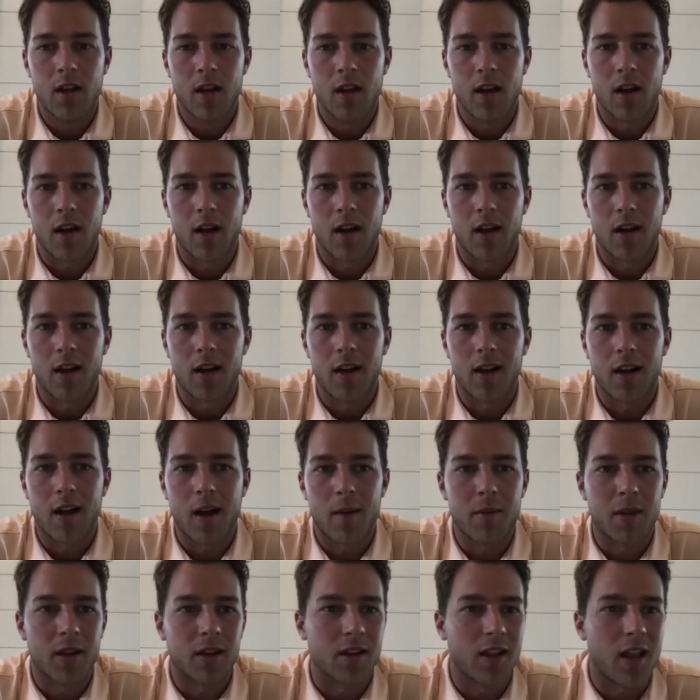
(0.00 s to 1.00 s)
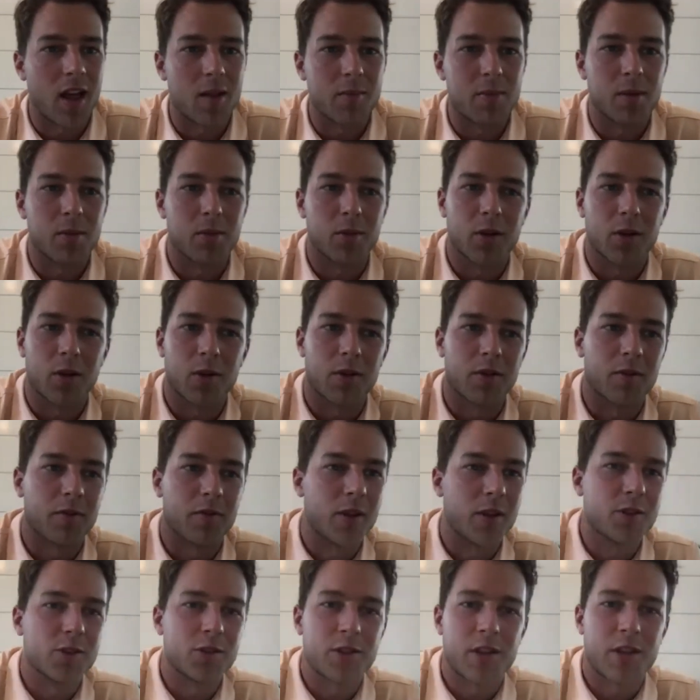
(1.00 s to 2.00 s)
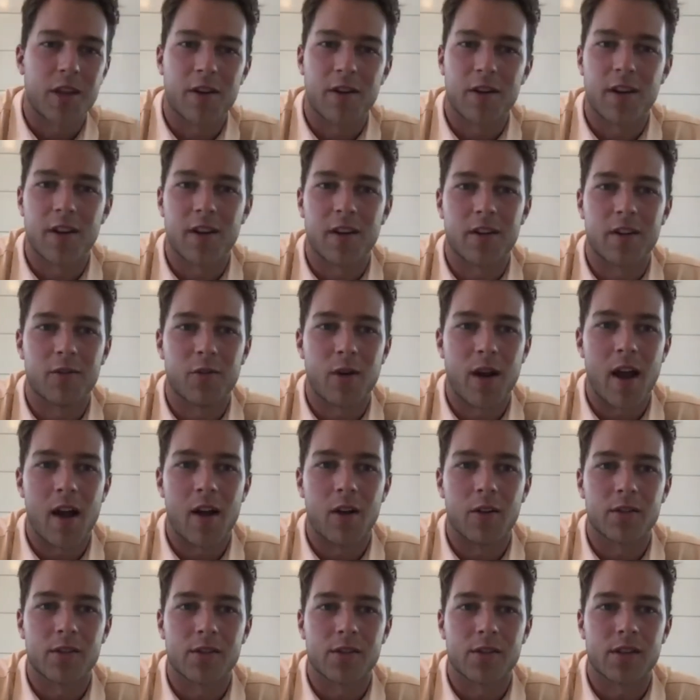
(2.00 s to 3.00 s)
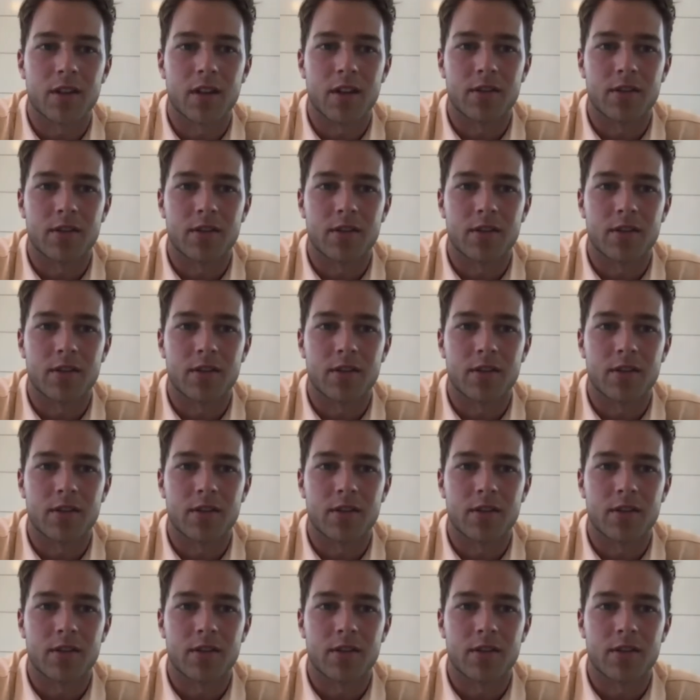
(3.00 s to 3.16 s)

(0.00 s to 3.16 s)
I mean, a lot of people go the vegetarian routes.